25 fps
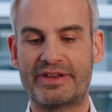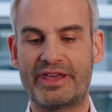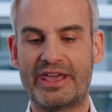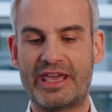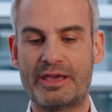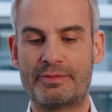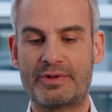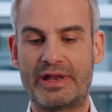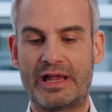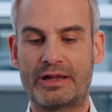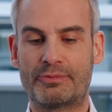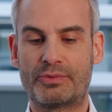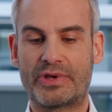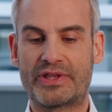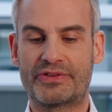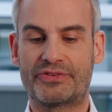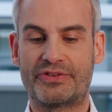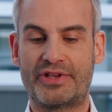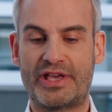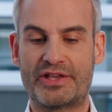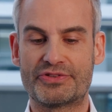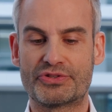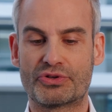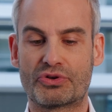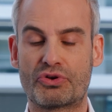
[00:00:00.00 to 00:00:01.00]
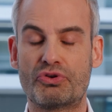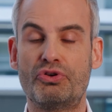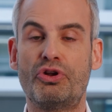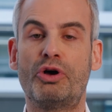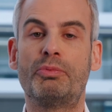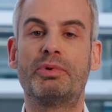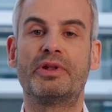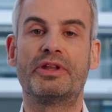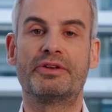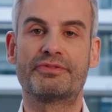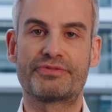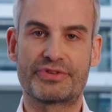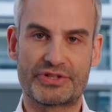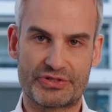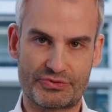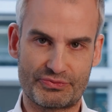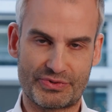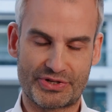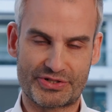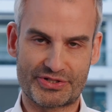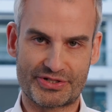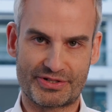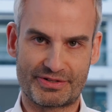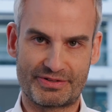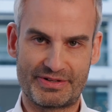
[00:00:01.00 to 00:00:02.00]
AWS has a global
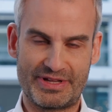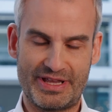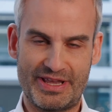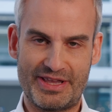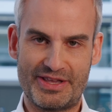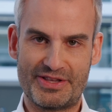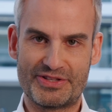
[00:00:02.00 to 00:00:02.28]
infrastructure,